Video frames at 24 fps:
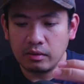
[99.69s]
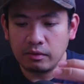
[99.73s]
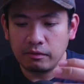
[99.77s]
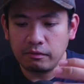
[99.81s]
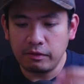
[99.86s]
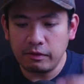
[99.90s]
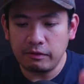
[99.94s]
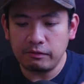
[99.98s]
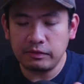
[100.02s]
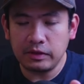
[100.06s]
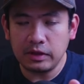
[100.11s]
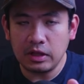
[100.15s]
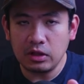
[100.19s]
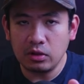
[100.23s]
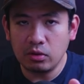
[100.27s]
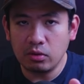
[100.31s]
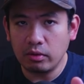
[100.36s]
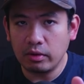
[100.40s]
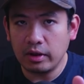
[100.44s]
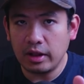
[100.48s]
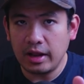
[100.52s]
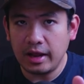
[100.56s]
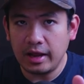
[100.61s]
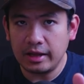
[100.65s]
15
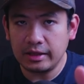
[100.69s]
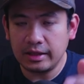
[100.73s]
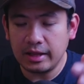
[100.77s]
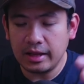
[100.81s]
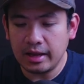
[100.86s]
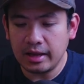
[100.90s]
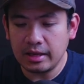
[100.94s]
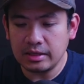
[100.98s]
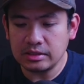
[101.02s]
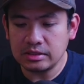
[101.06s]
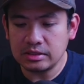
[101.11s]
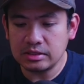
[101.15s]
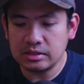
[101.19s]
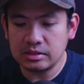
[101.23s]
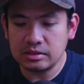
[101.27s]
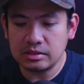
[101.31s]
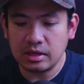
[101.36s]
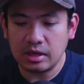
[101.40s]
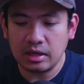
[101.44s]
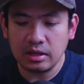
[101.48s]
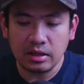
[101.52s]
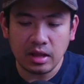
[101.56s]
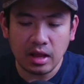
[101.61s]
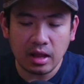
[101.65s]
Google headlines
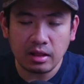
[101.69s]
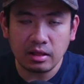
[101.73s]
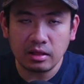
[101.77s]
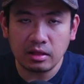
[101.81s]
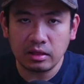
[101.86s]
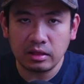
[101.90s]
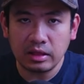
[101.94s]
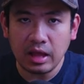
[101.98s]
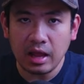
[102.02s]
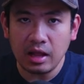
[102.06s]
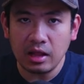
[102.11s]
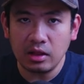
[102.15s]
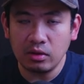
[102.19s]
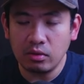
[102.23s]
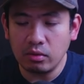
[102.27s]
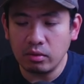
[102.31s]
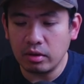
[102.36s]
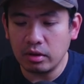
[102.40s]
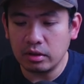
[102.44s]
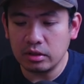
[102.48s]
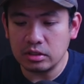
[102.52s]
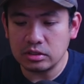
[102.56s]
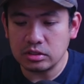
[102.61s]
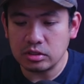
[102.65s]
and then 10
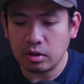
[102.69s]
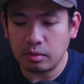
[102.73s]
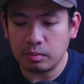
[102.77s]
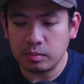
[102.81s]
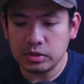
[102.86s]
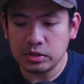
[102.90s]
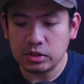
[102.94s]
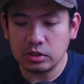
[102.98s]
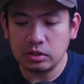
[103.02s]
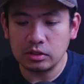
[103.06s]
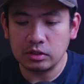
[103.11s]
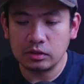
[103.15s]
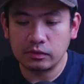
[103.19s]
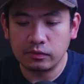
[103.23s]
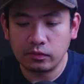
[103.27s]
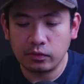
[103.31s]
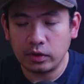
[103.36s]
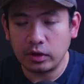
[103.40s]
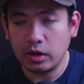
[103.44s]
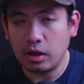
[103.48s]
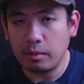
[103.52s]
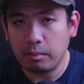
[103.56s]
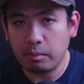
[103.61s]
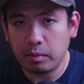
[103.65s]
Google descriptions
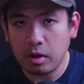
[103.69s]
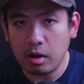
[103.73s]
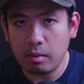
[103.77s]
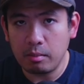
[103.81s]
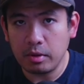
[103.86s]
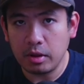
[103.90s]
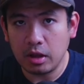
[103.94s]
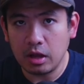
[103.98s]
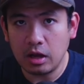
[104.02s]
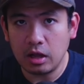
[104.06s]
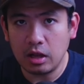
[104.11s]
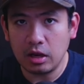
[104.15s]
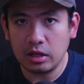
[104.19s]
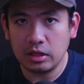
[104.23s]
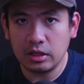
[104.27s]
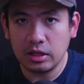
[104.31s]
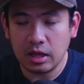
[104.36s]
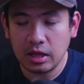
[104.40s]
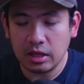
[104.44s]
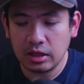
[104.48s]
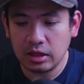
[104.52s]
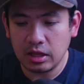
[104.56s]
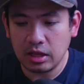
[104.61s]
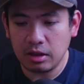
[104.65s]
for the upcoming
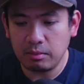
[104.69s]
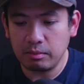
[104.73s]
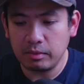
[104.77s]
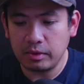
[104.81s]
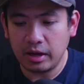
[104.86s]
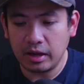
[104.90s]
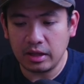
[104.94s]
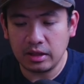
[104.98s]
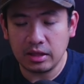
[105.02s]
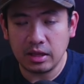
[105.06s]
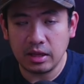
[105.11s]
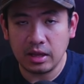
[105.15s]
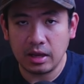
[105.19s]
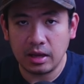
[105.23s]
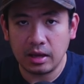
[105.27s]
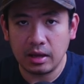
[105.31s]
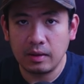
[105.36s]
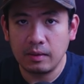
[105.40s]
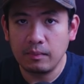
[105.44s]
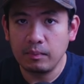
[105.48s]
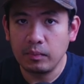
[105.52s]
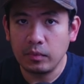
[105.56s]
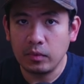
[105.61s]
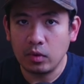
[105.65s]
holiday themed idea
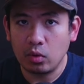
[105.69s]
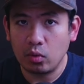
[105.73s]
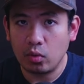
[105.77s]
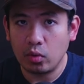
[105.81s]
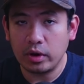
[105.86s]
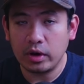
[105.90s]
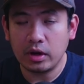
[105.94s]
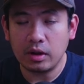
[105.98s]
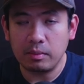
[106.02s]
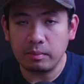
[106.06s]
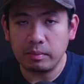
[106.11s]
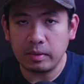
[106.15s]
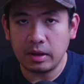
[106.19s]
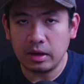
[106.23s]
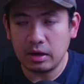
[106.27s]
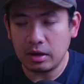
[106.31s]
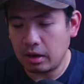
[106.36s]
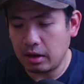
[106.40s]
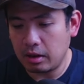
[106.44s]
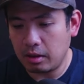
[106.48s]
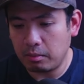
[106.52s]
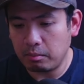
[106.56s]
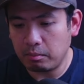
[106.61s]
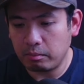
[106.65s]
or campaign
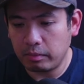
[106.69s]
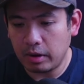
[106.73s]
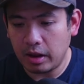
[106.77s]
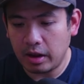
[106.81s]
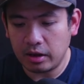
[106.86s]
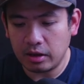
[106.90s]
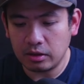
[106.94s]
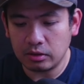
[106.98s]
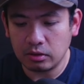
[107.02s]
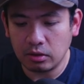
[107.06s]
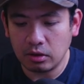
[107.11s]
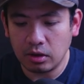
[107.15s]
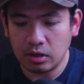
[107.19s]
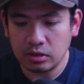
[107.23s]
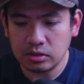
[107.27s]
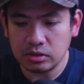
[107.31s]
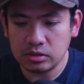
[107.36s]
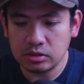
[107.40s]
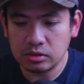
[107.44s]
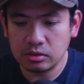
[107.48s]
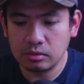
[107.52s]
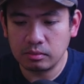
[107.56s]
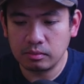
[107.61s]
that I'm planning to launch.